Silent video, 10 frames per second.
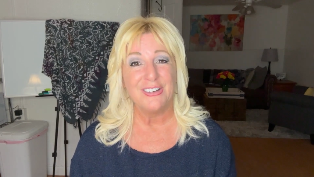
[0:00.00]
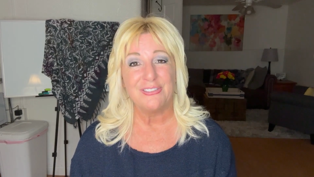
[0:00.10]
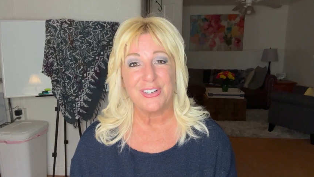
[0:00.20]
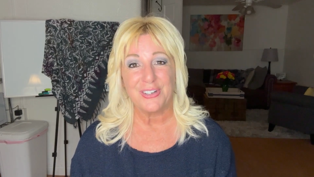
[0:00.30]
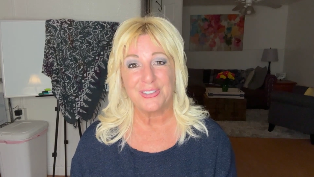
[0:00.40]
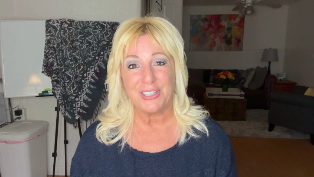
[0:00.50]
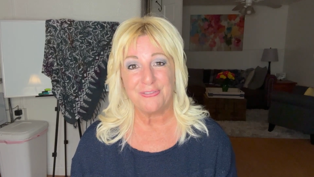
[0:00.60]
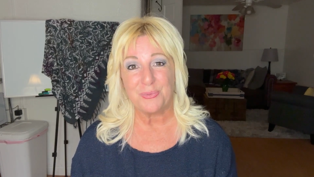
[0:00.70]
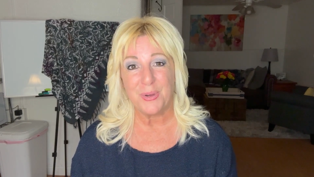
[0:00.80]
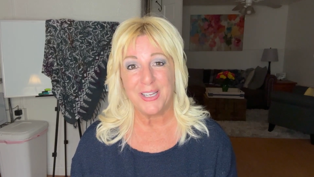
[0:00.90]
for your
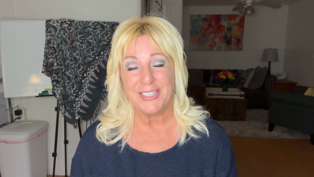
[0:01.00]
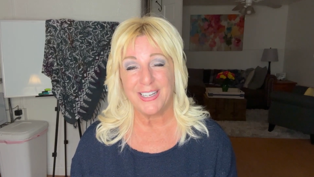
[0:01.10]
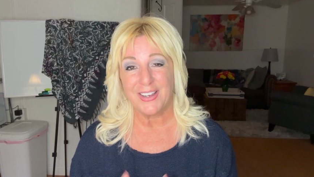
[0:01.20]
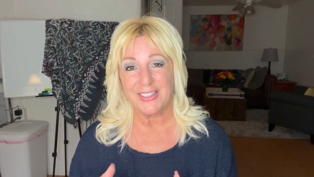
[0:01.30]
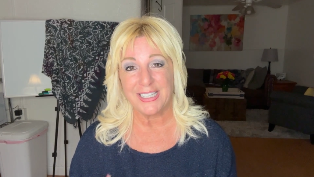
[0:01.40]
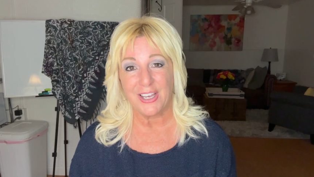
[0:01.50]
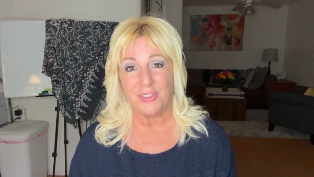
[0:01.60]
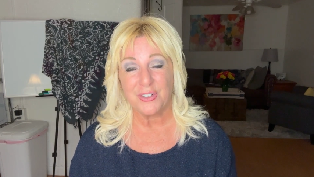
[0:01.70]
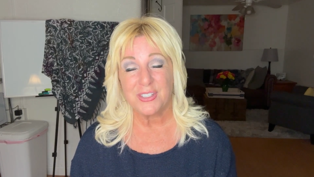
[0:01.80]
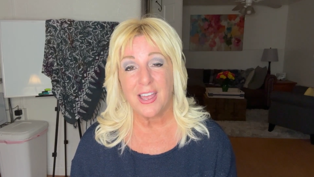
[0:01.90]
loved one on the
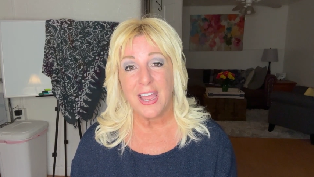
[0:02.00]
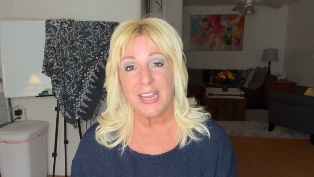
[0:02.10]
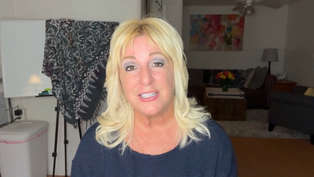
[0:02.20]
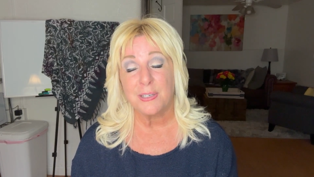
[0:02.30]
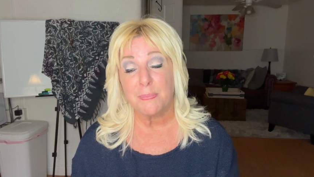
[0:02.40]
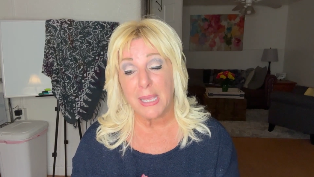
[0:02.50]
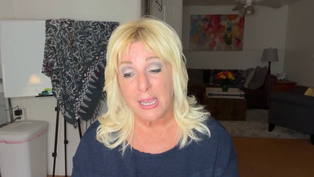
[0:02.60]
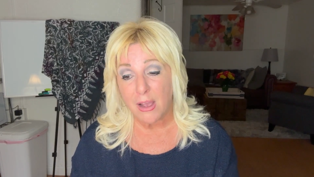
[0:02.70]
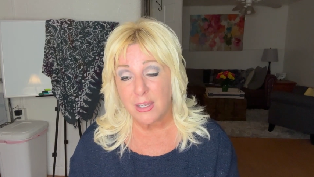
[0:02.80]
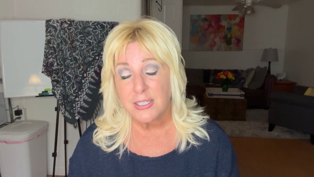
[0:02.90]
other side to make
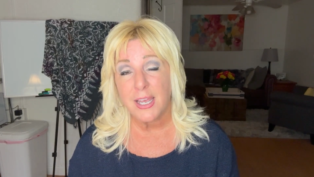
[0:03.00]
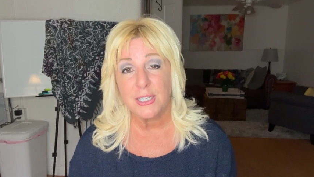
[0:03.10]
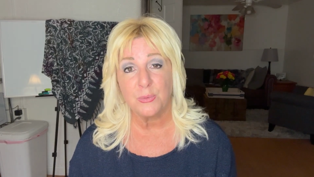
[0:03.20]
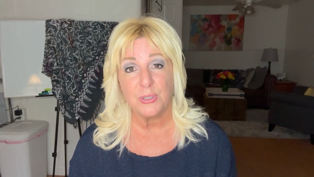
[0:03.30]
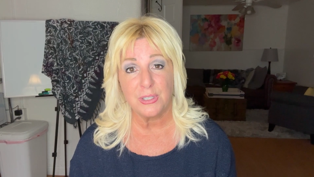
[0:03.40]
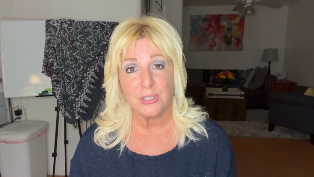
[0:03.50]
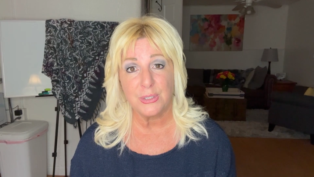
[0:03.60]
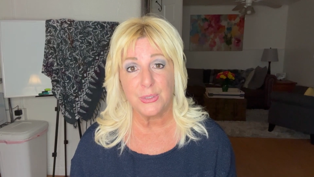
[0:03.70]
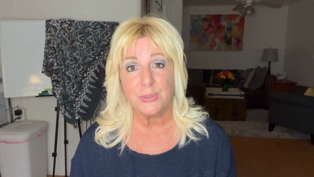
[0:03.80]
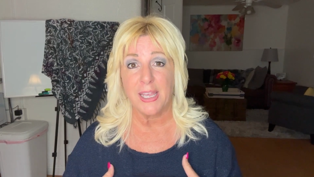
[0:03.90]
contact with
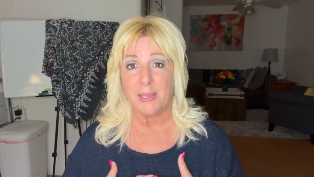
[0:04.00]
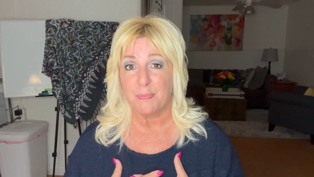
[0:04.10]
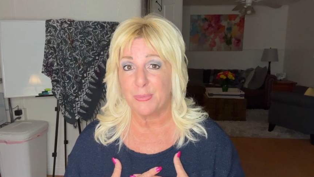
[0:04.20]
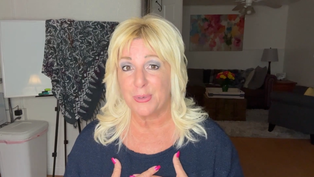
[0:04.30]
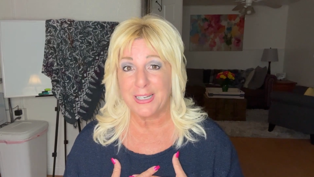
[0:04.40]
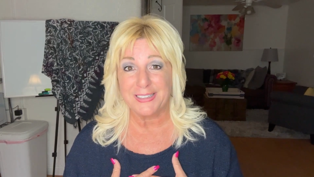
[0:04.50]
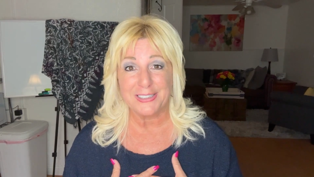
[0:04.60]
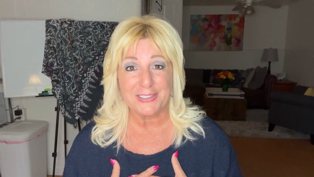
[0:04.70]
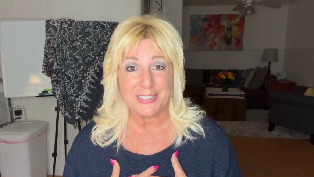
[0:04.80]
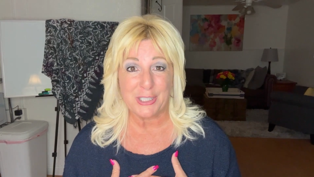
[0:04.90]
you and bring a
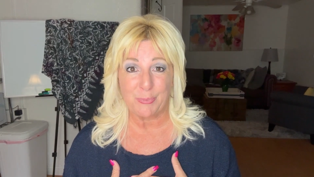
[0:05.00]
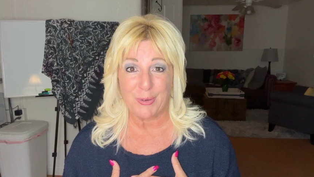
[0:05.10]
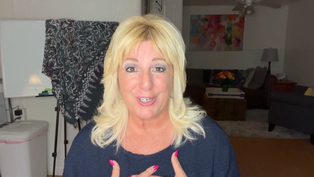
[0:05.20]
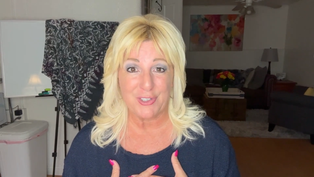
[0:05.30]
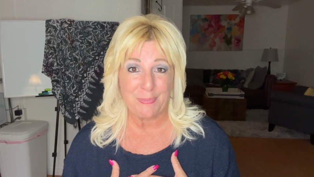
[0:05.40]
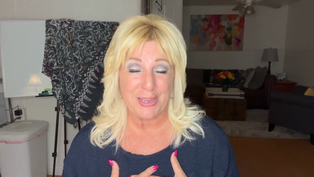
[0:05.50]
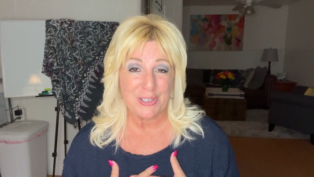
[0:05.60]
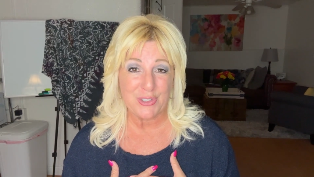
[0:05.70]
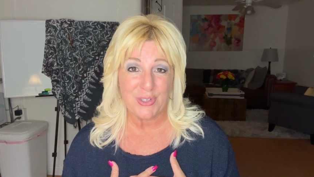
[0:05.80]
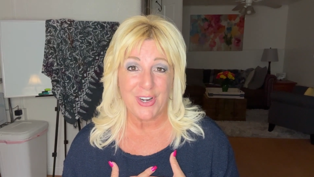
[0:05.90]
little inspiration back
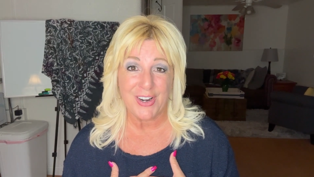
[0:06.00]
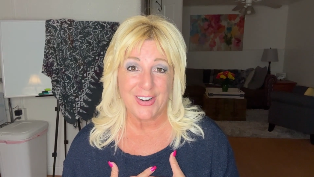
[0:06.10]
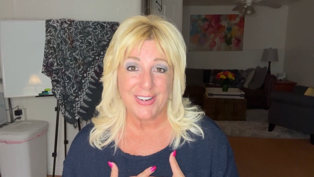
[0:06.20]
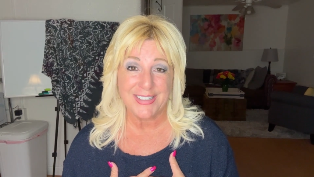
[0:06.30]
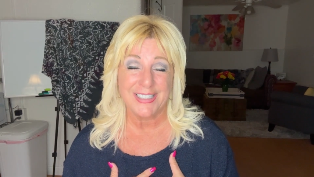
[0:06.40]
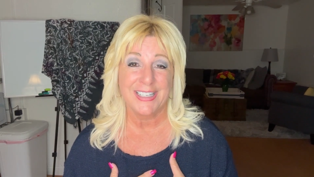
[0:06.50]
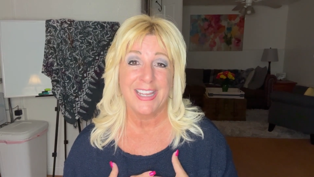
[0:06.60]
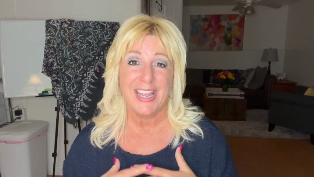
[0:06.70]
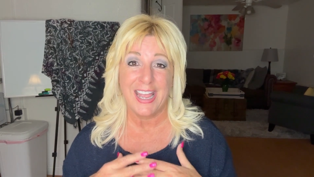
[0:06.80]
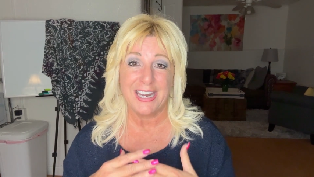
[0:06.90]
to your heart
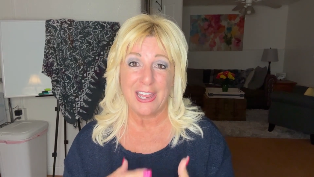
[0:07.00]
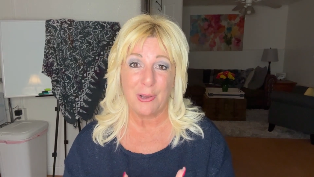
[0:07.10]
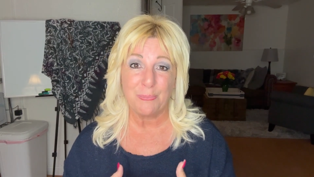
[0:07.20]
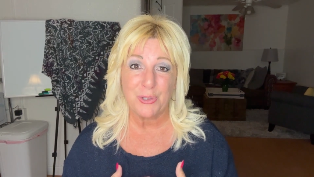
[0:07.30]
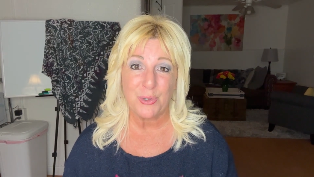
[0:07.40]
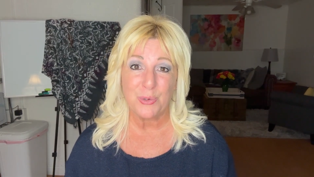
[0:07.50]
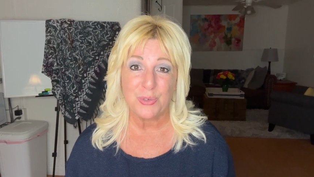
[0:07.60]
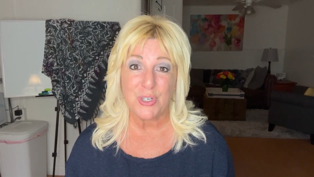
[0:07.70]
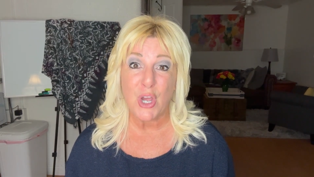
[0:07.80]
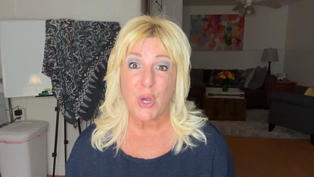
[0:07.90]
and help
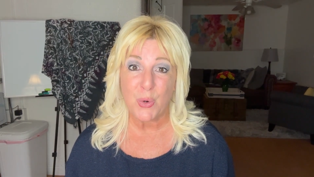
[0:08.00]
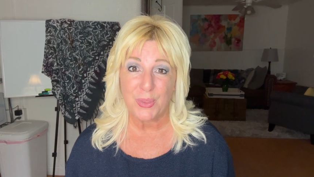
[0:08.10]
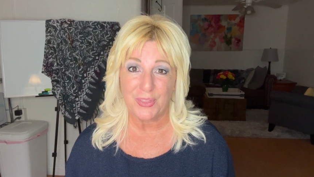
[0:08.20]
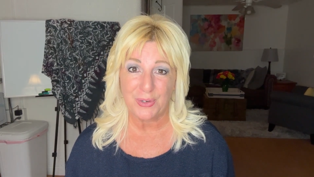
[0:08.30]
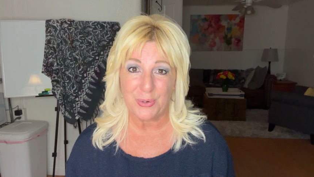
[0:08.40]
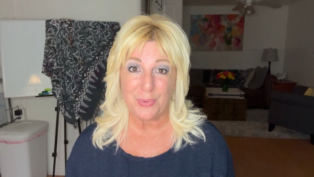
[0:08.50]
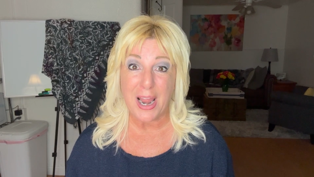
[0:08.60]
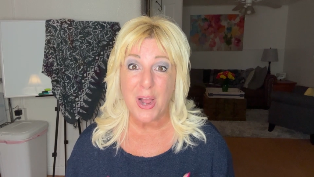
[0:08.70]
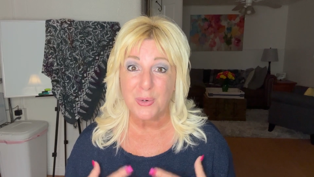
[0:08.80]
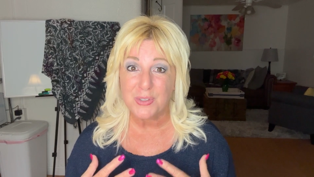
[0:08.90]
you know that they're
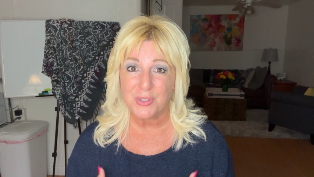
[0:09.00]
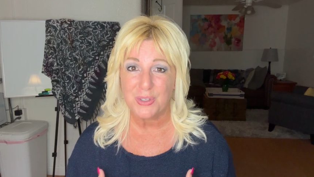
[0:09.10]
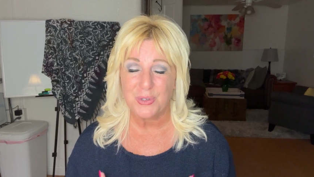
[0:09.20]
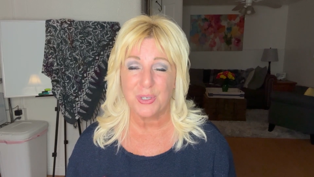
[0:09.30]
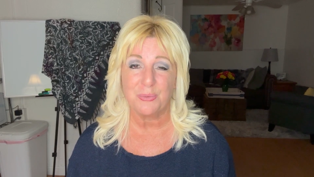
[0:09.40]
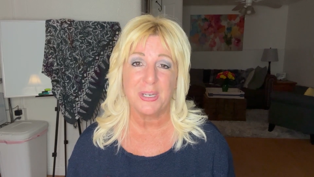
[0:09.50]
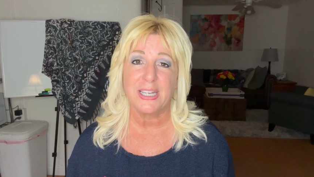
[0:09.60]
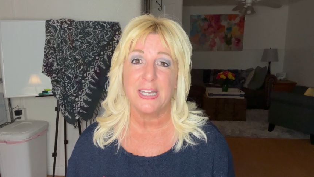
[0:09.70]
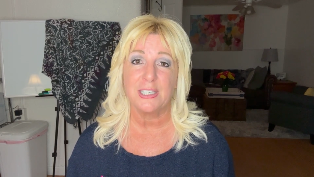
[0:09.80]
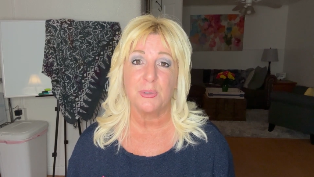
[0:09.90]
around so that you can
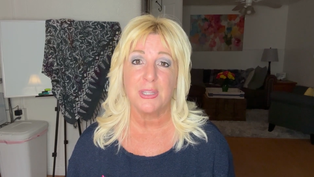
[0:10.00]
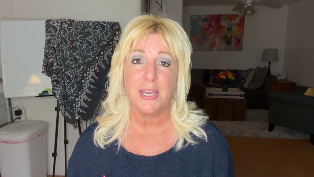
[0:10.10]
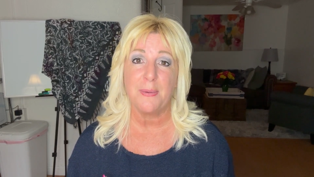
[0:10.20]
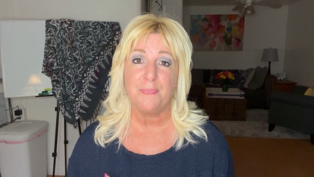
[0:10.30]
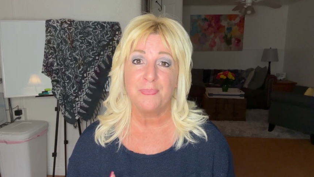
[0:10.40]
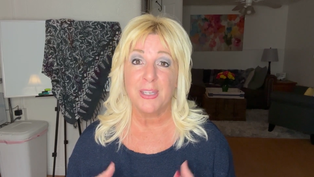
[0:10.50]
reconnect with them